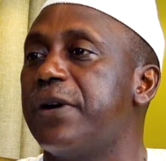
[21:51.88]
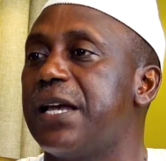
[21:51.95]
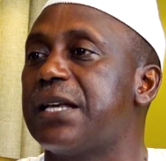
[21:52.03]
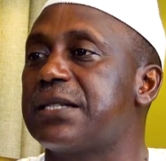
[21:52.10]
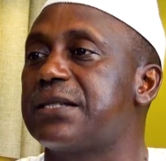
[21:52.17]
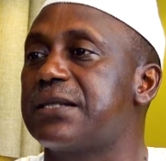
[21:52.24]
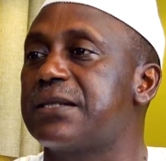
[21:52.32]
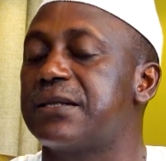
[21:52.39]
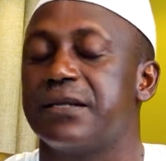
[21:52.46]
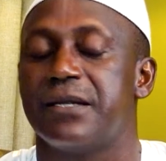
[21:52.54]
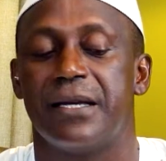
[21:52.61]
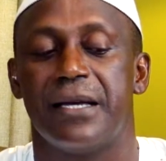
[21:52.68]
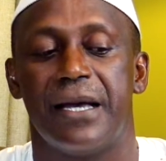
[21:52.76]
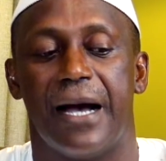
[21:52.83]
is,
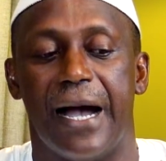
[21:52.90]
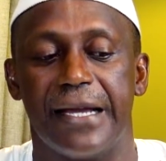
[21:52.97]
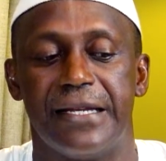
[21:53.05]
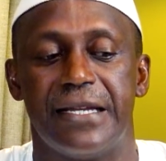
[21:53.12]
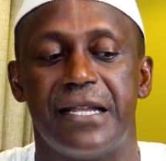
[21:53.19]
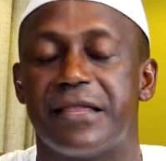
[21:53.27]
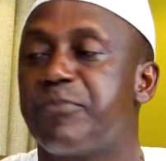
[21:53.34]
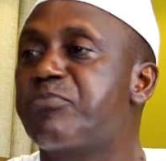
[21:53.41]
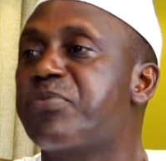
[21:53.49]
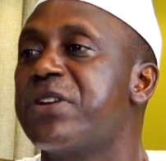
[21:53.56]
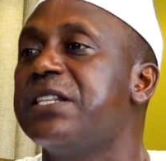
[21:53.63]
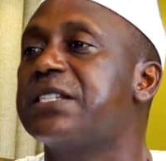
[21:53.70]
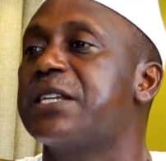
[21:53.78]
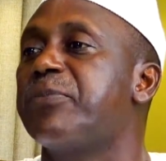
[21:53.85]
I need the
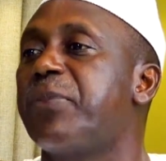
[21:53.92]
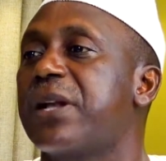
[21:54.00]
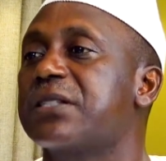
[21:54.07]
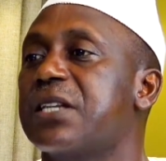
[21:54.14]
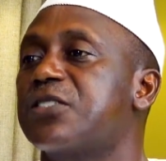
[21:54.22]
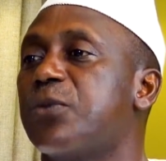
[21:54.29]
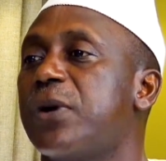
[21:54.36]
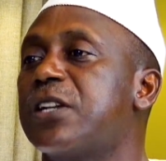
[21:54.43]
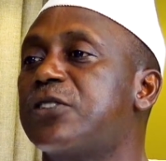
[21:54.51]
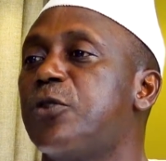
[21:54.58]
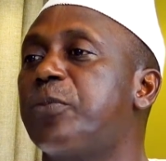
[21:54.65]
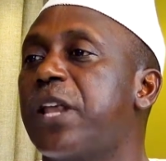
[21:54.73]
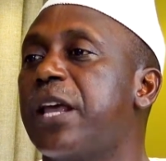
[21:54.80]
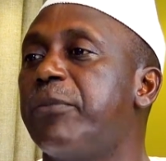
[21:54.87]
principals as well to
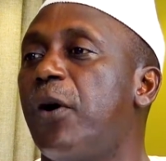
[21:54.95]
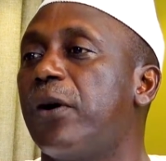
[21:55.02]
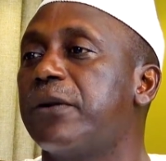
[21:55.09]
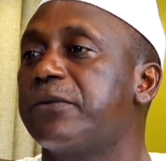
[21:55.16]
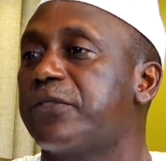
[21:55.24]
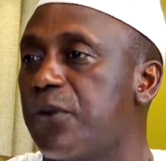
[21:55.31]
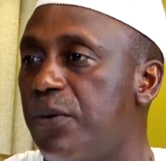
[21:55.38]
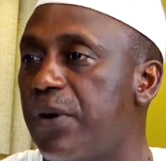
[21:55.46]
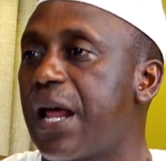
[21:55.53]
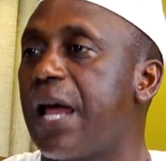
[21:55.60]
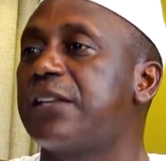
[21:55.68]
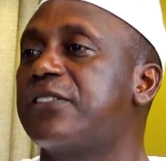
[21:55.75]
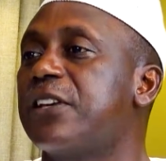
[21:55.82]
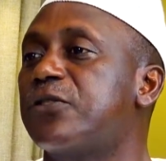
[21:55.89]
play ball. So what I
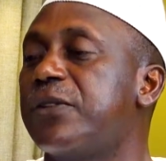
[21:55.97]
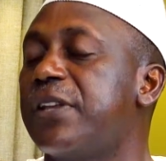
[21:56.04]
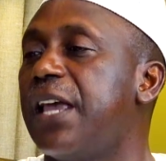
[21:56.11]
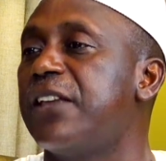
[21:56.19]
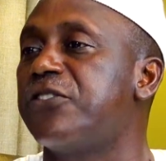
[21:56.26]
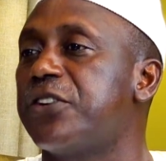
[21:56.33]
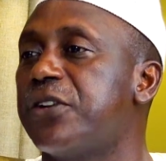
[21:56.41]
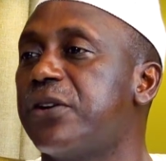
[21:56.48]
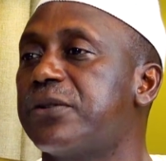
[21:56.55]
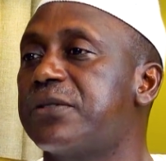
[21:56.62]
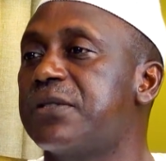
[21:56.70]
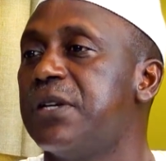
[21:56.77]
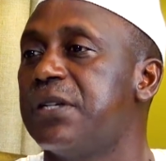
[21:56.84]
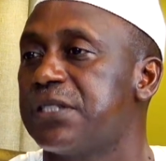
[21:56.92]
say to the
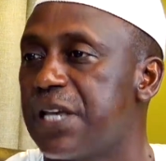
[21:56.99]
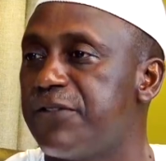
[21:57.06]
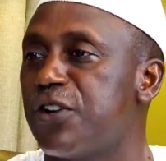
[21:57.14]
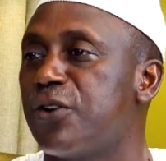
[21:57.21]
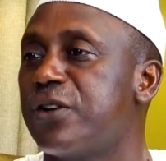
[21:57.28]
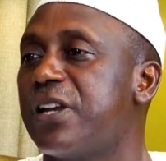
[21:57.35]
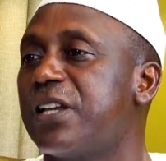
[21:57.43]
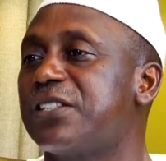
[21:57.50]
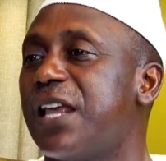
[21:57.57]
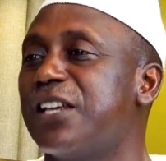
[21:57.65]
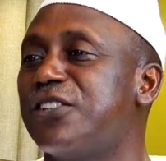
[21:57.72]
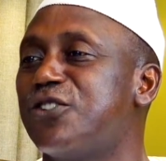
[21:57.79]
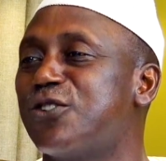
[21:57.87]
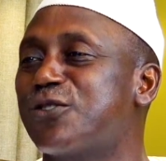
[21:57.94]
NGOs, 700
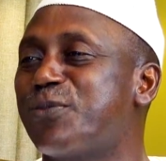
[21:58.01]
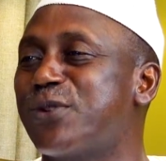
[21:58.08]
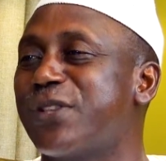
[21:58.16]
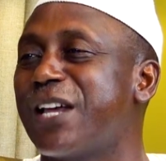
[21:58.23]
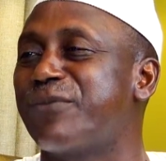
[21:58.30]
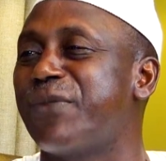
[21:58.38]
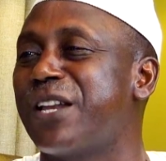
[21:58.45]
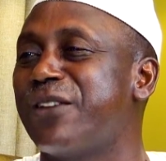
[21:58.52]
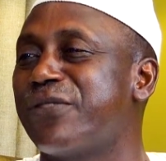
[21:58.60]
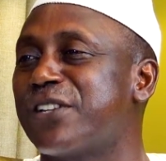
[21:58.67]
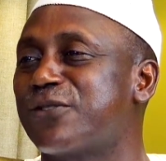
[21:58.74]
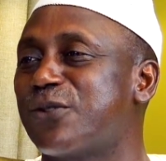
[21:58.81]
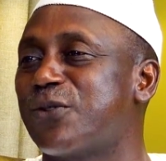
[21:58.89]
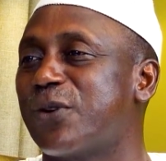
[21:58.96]
NGOs put that
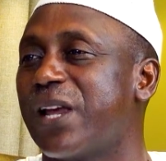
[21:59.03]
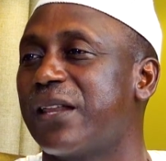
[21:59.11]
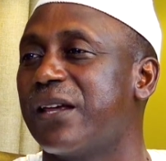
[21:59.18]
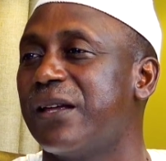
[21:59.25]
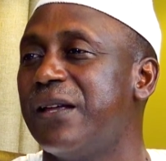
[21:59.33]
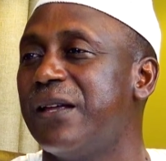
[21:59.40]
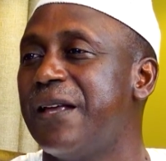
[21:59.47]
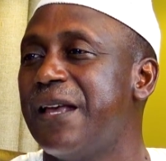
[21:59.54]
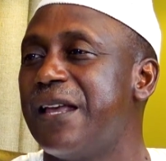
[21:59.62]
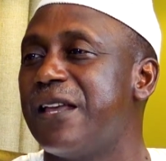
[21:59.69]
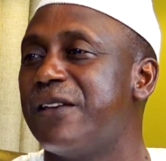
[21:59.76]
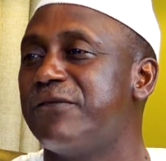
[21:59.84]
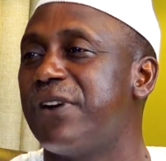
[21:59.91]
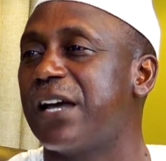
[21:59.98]
manifesto together.
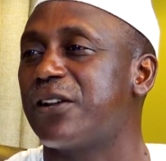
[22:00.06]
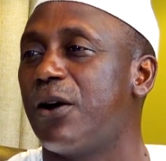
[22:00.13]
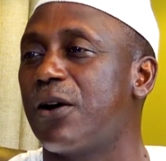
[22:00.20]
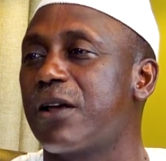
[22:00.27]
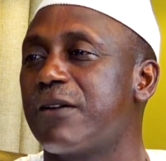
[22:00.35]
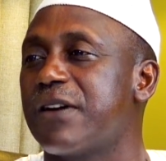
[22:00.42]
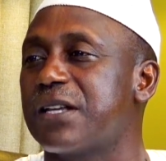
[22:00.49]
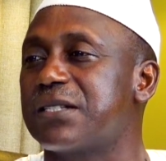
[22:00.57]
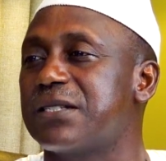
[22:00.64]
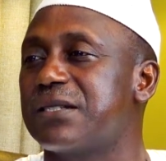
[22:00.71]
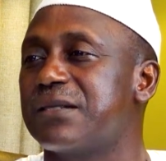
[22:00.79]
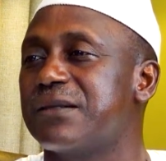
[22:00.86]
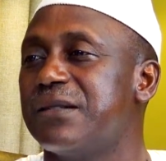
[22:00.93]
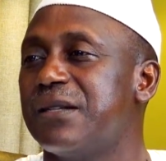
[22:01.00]
Invite all of
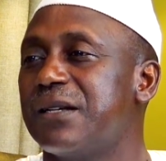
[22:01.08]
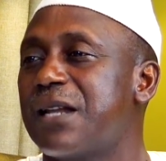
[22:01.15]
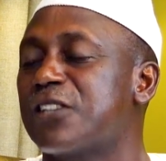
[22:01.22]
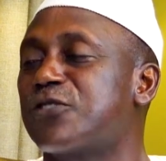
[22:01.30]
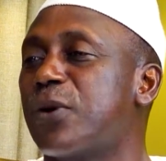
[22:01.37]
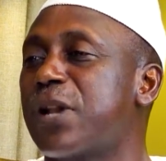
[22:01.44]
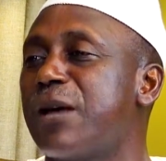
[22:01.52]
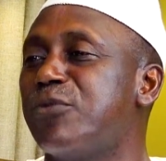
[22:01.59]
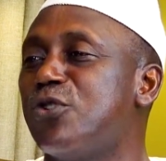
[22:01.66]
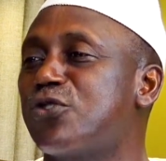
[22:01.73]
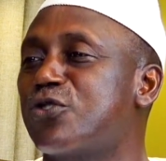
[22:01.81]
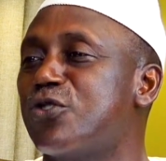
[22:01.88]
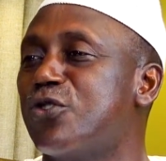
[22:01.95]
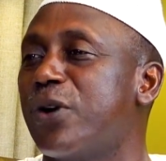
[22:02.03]
us. That's what I'm
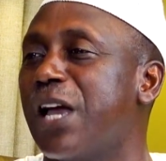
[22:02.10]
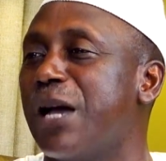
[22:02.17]
used to doing.